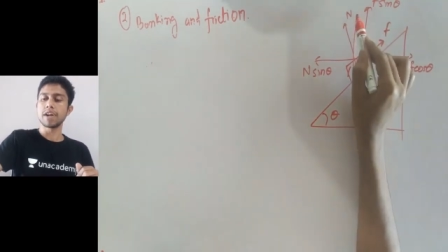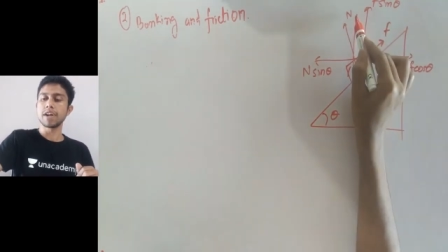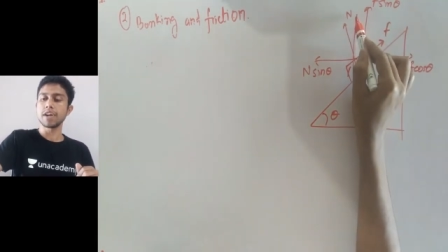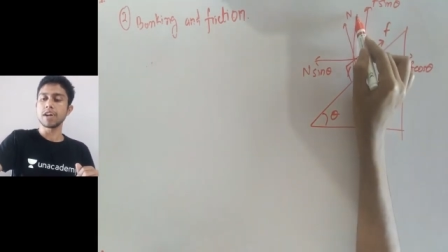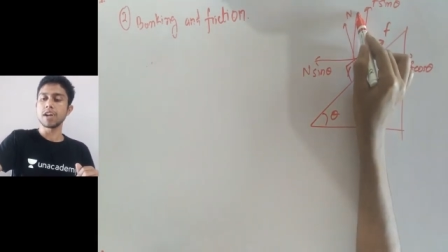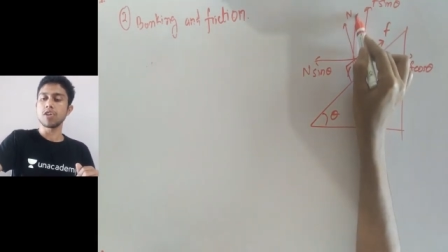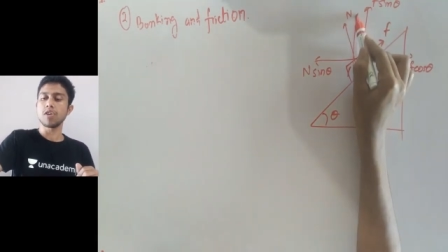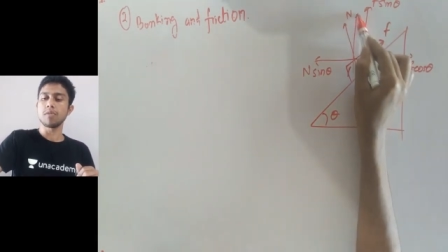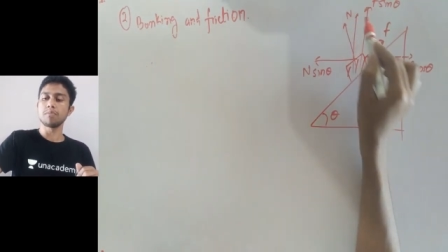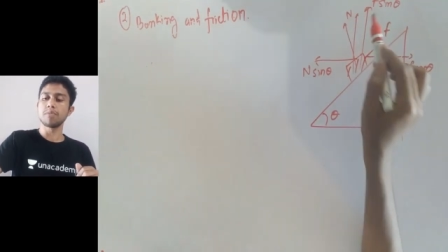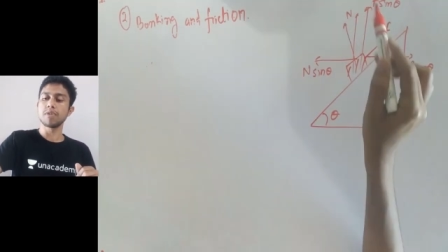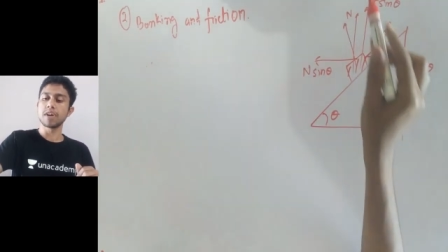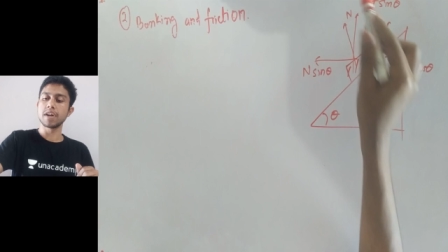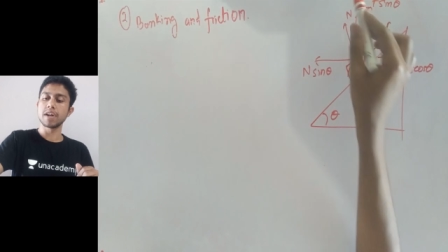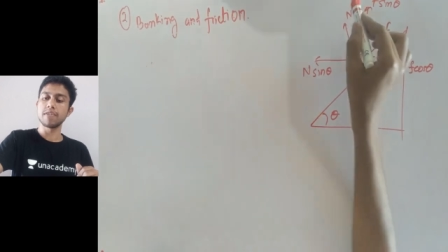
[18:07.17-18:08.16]
vertical
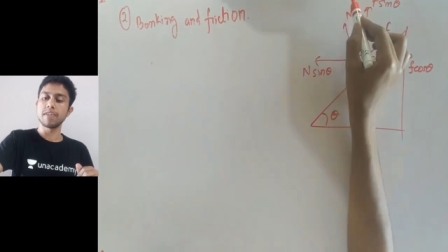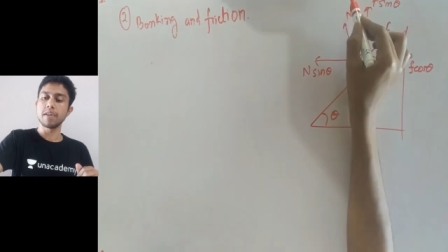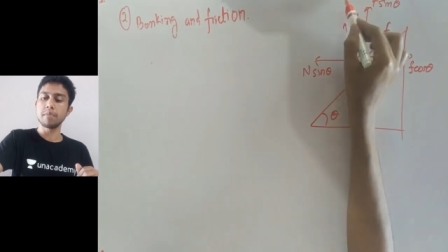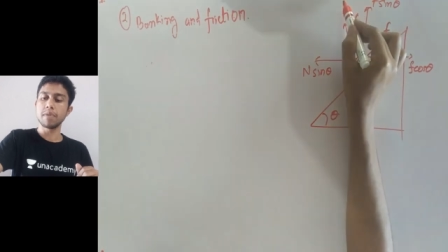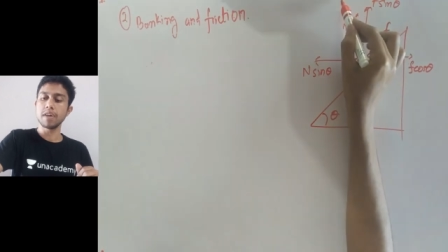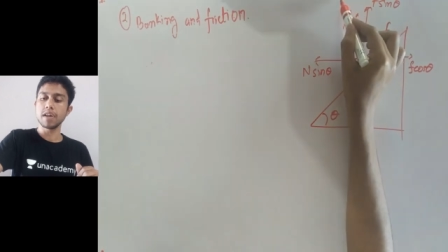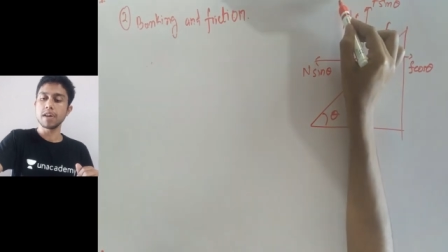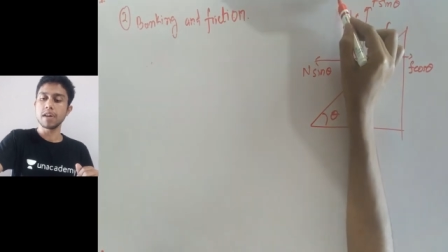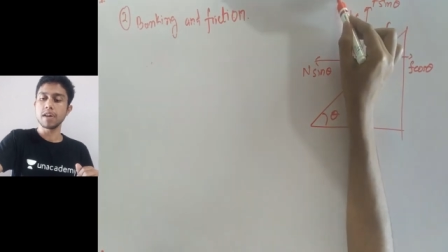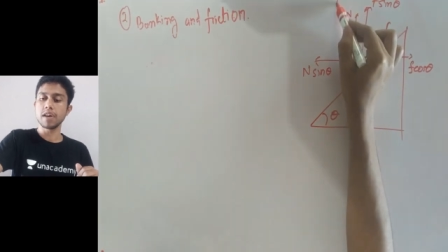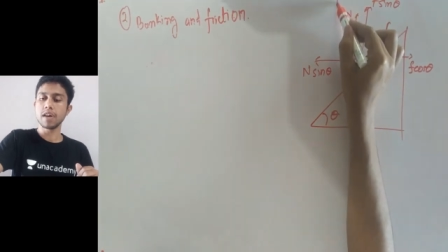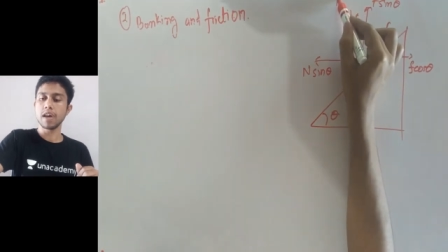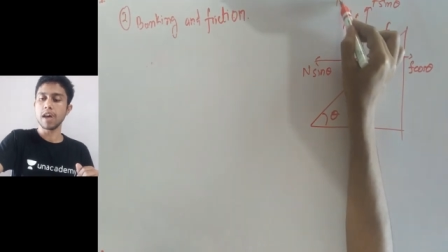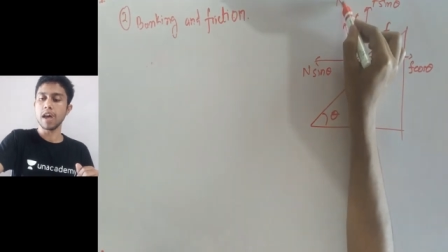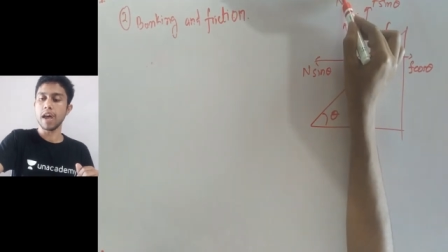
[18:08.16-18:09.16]
component will be
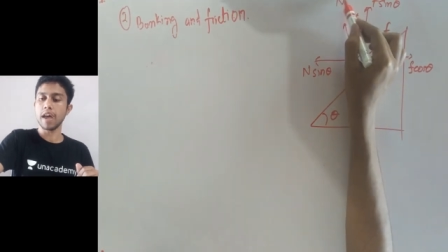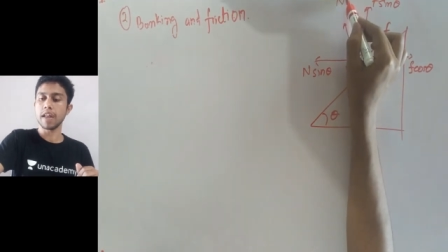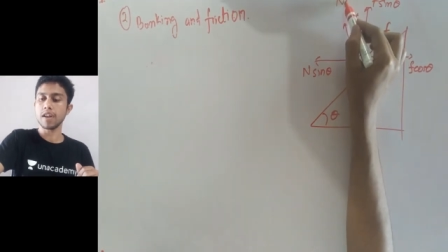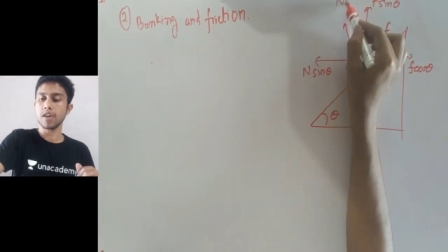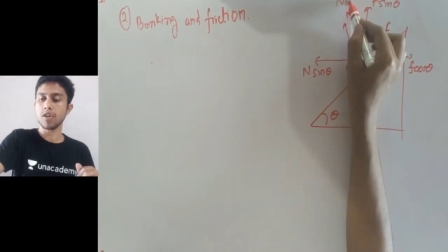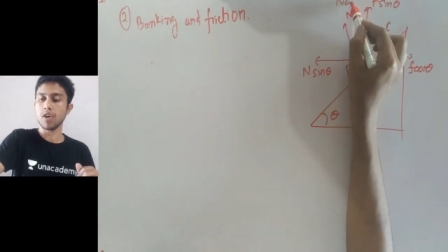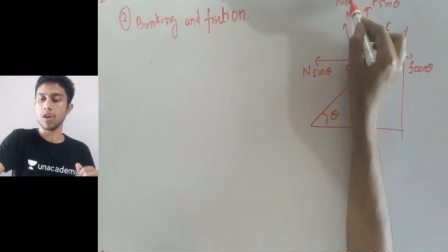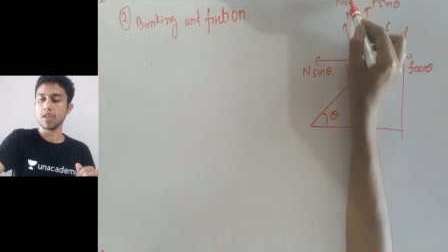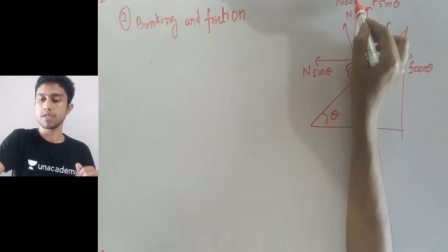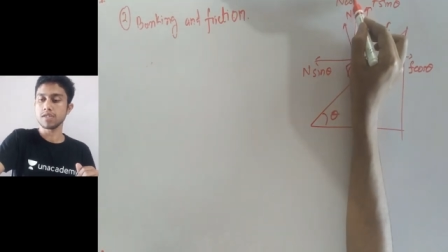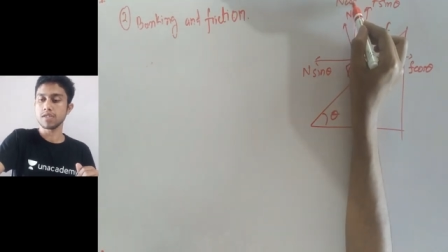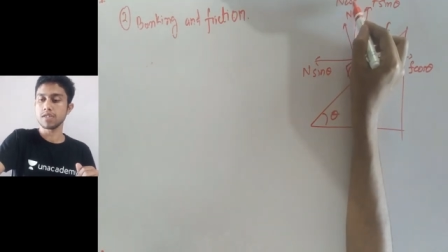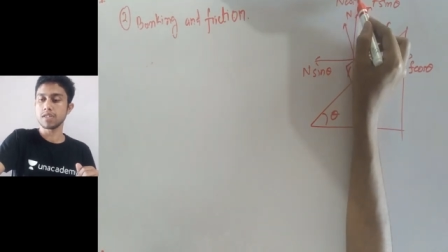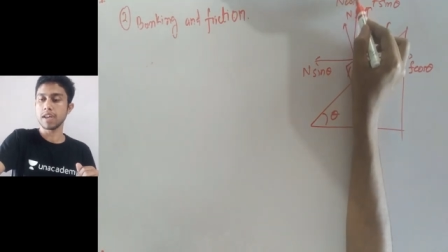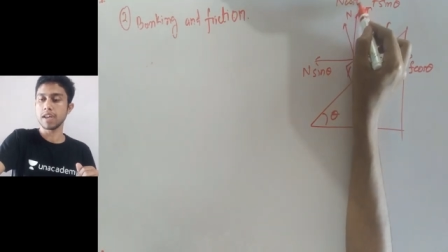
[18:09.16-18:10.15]
N
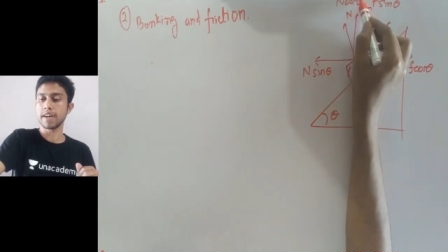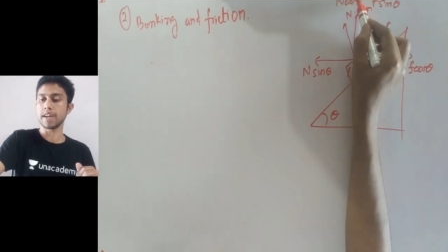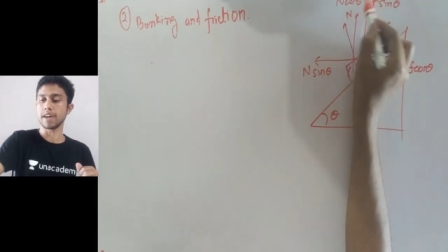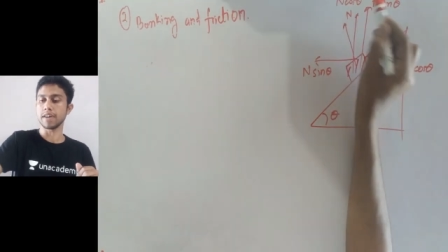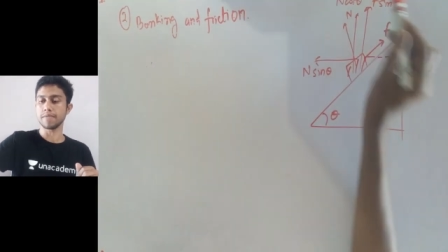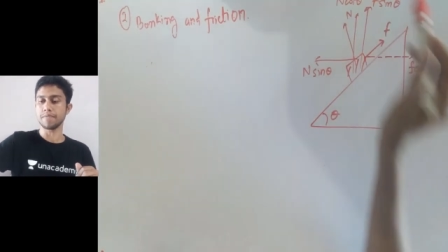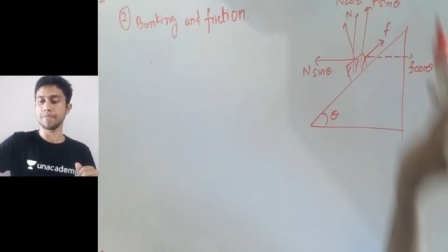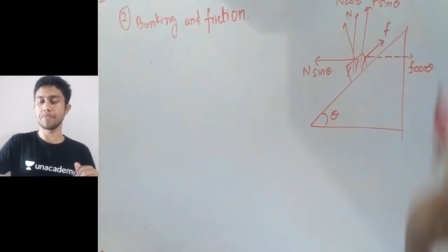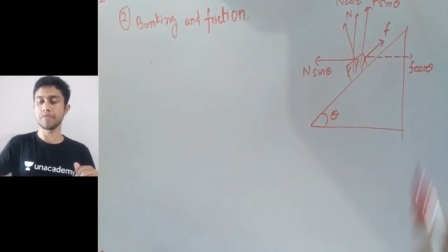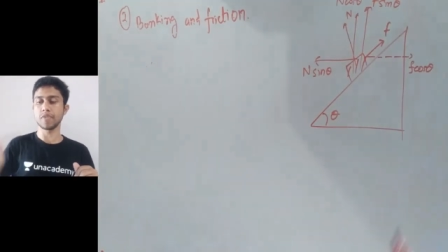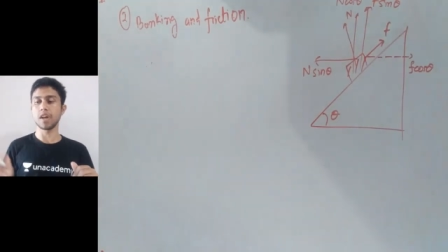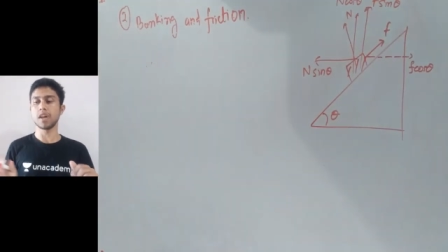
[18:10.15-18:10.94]
cos theta.